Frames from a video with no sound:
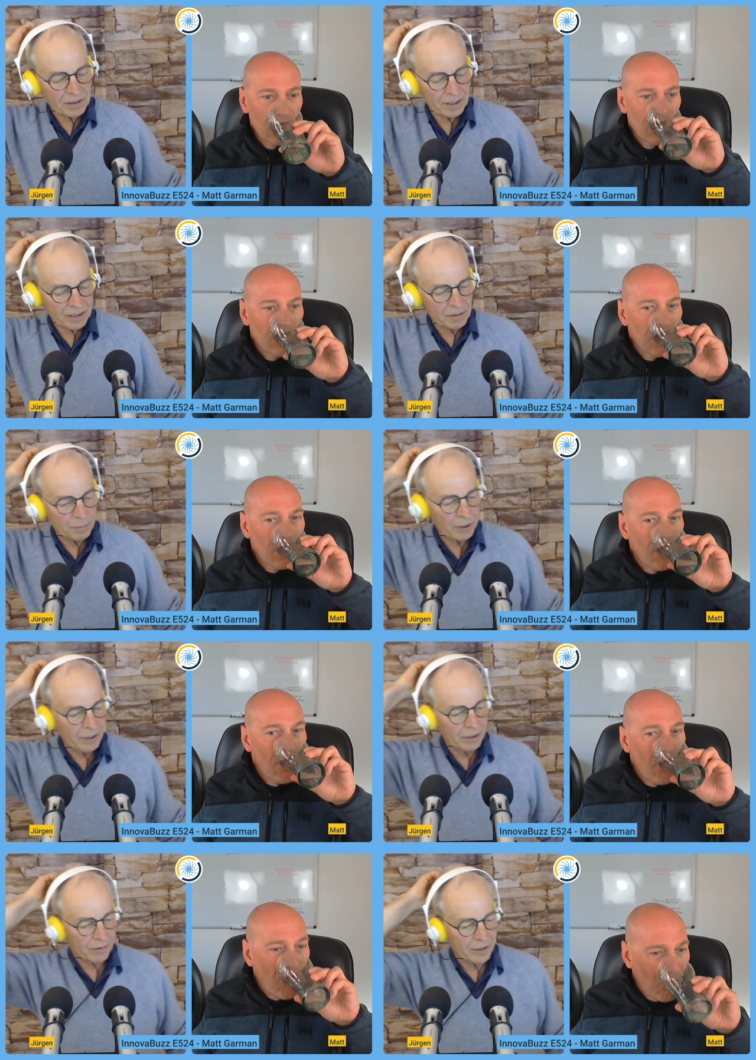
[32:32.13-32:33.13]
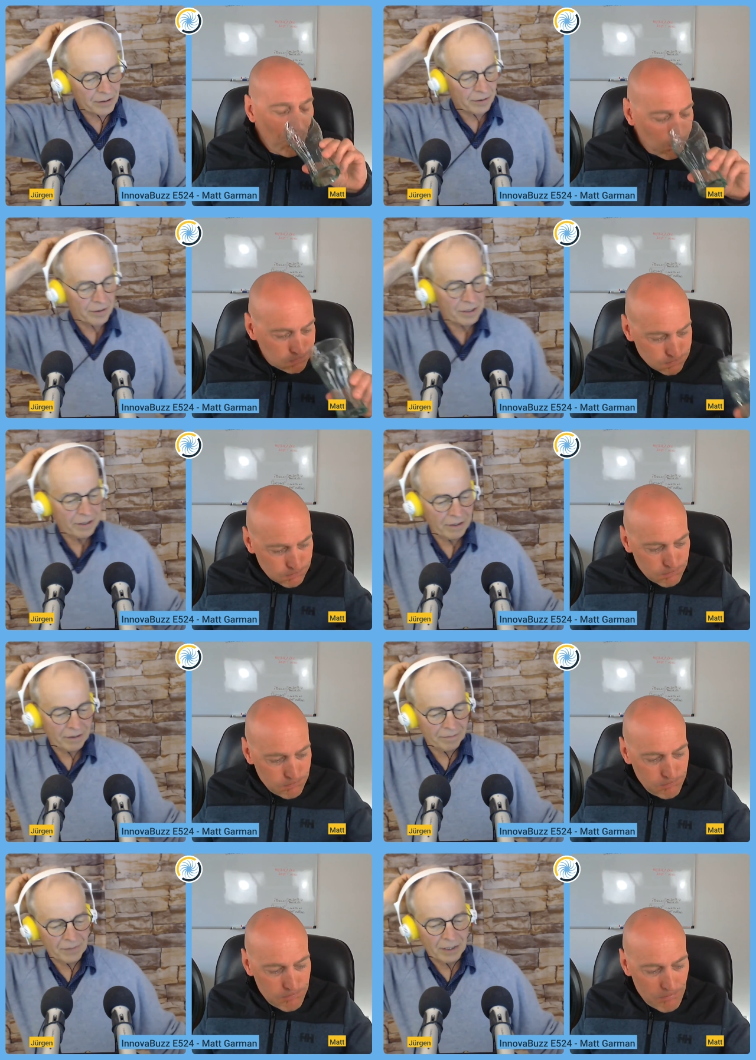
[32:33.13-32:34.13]
Speaker 1: that's that's a brilliant resource, and
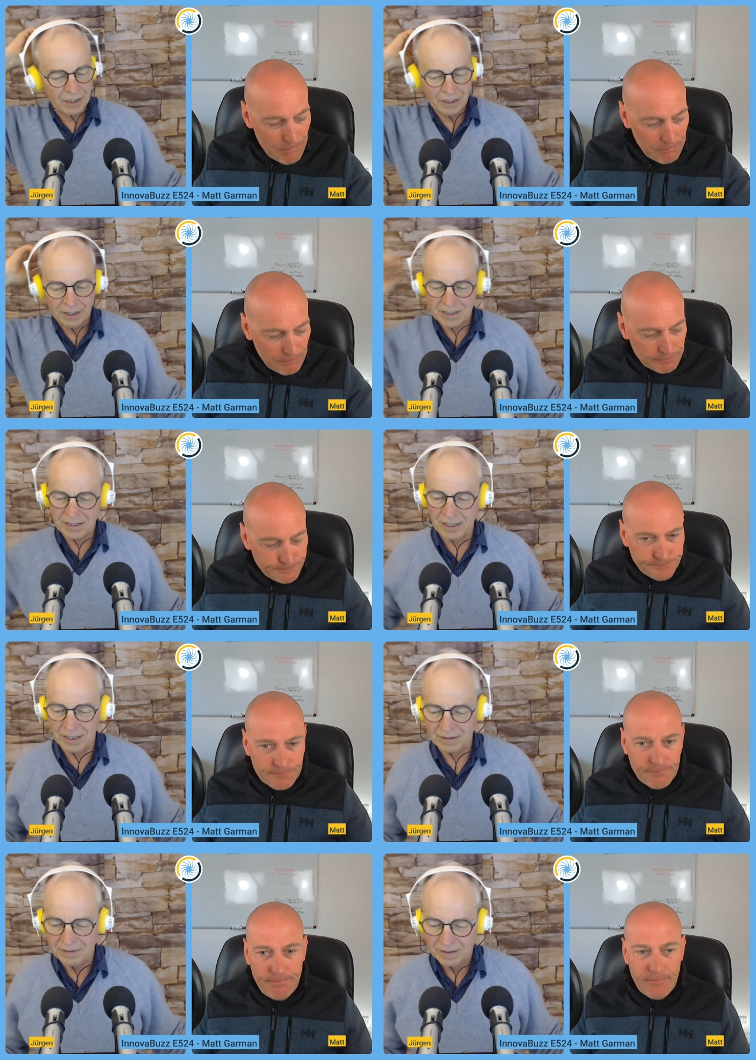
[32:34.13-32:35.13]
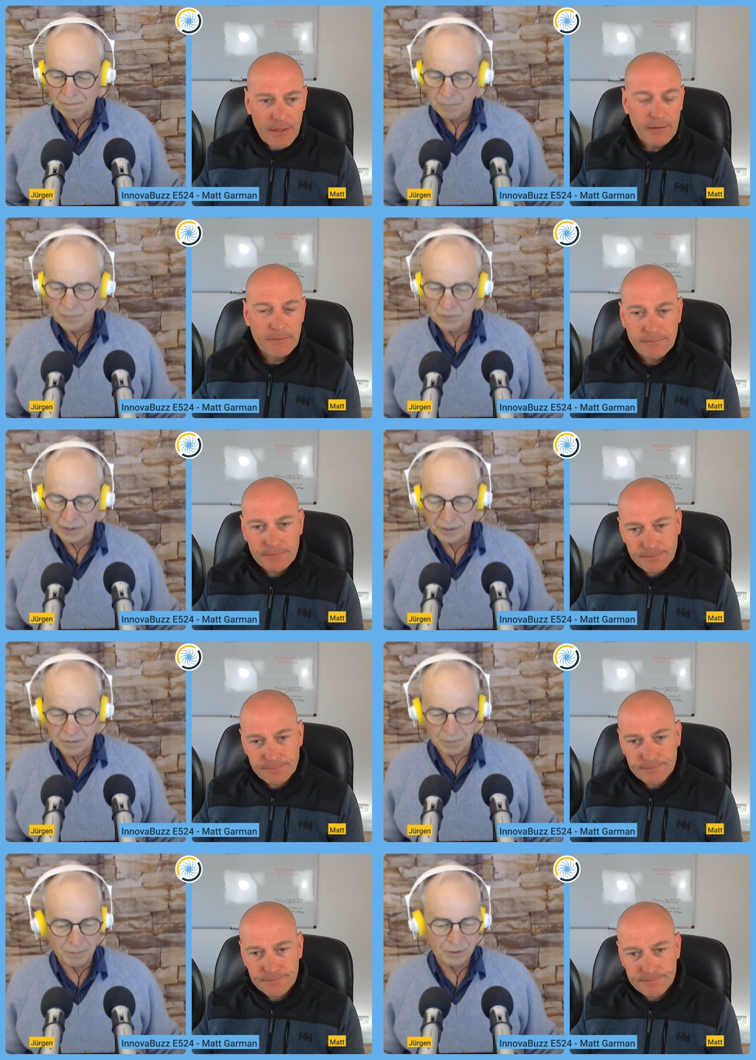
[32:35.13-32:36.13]
it highlights that for
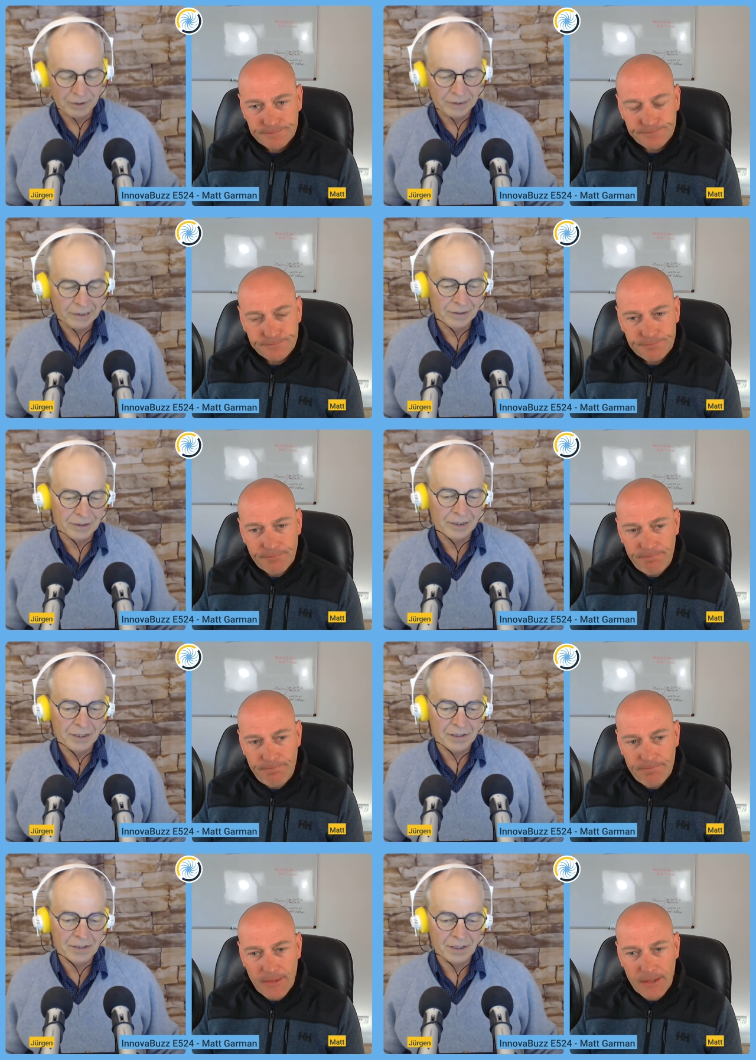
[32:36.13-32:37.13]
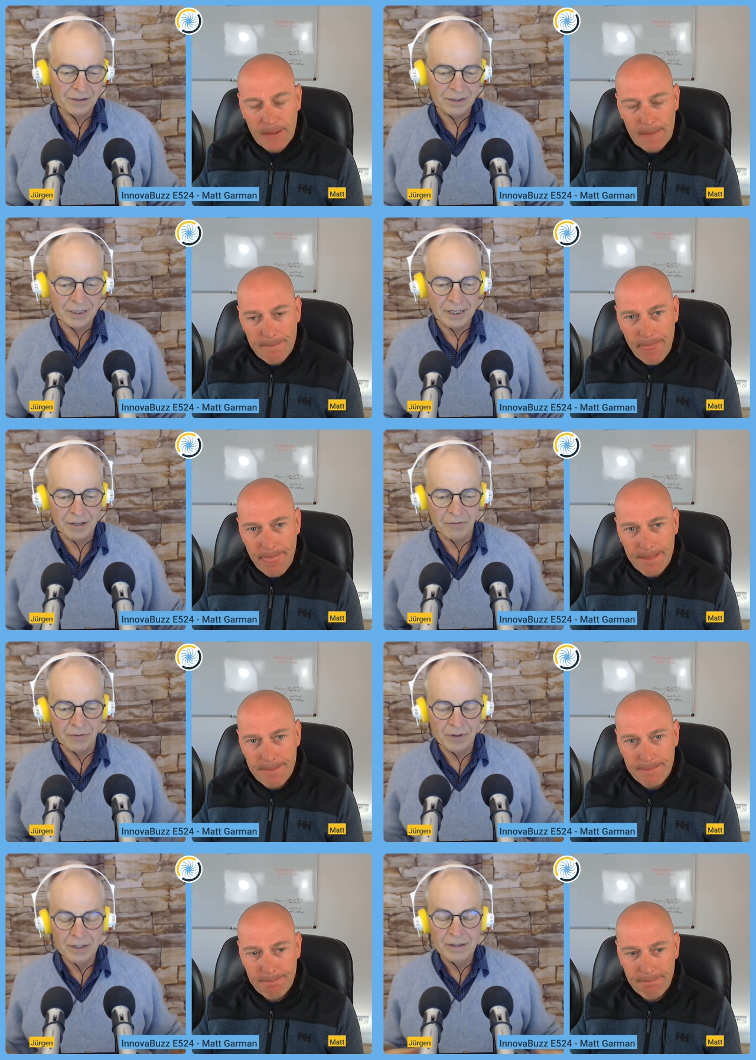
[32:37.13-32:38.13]
those people that don't necessarily
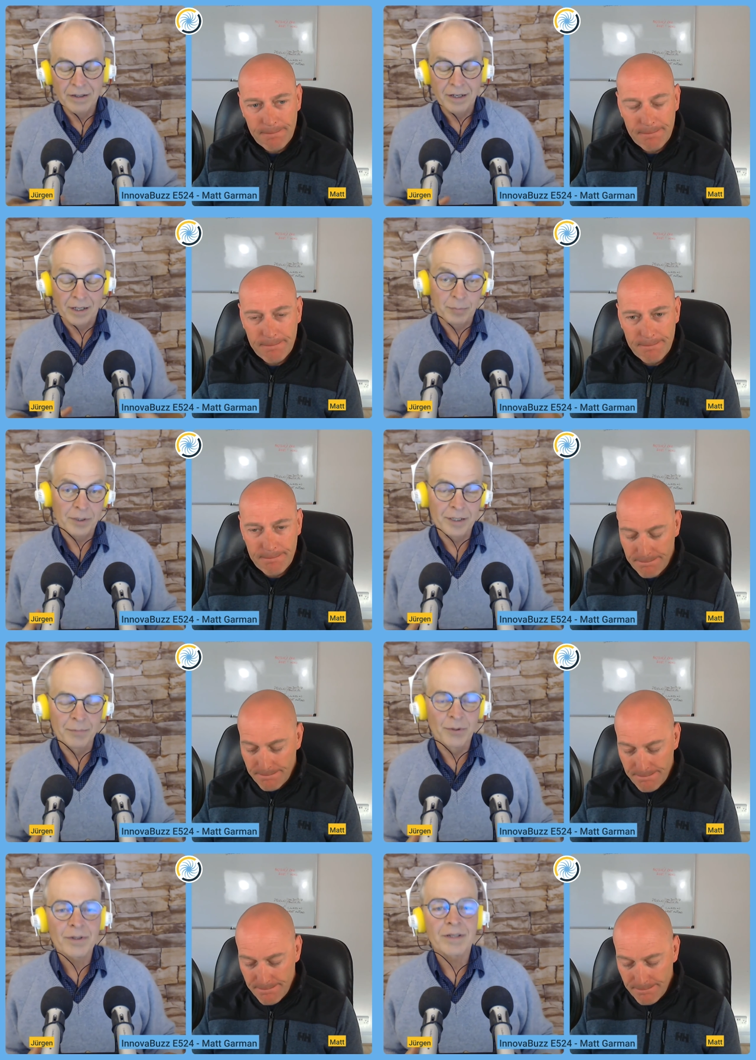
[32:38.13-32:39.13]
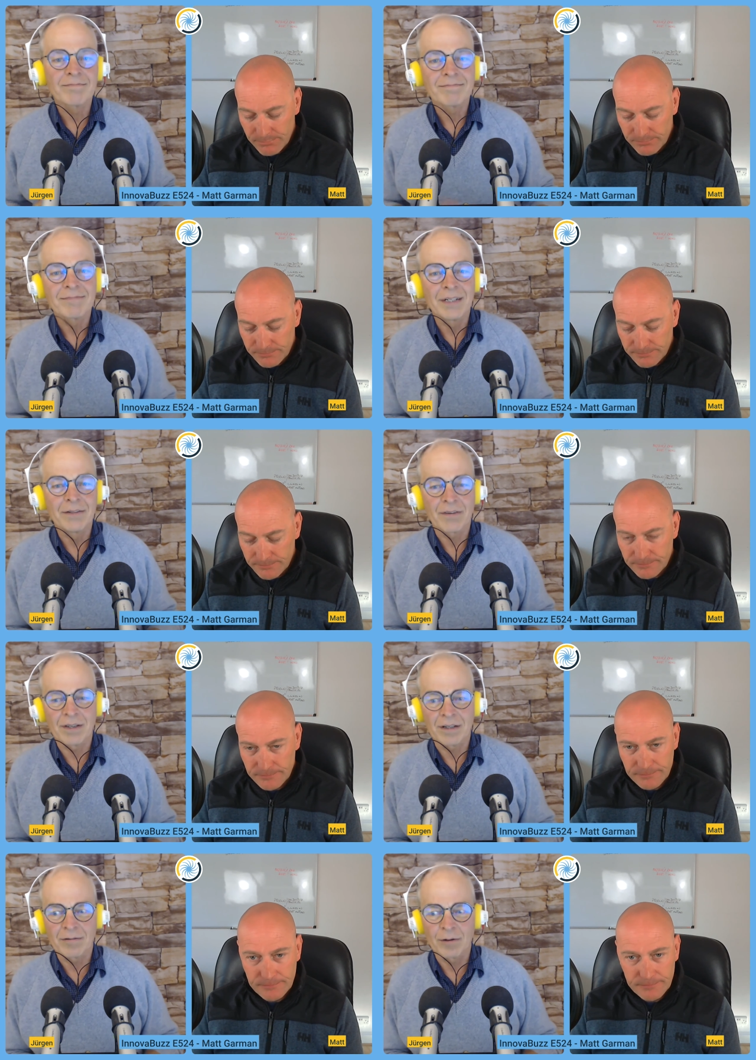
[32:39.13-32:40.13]
have a playbook and
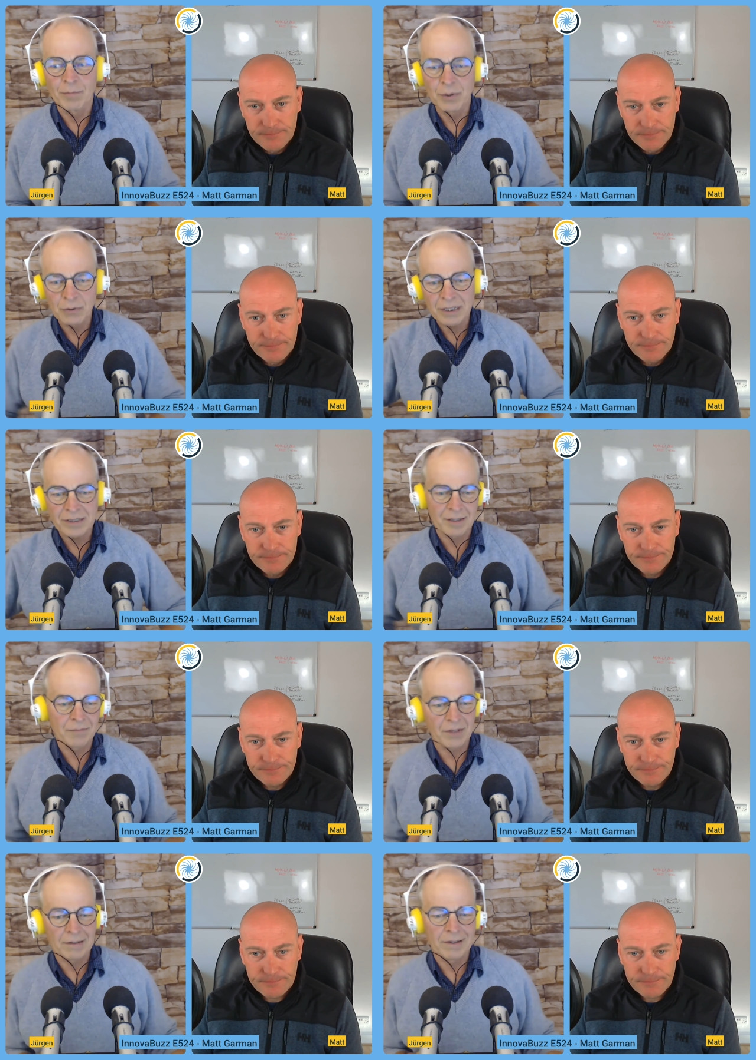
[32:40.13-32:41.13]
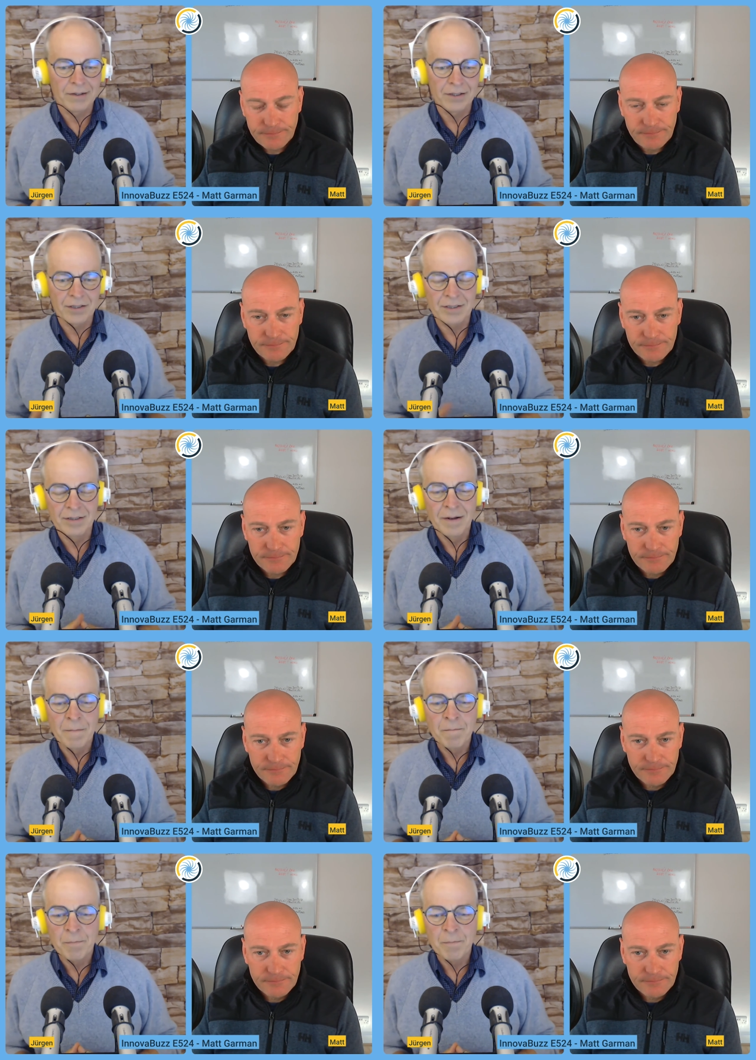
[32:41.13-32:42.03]
think, well, building something like this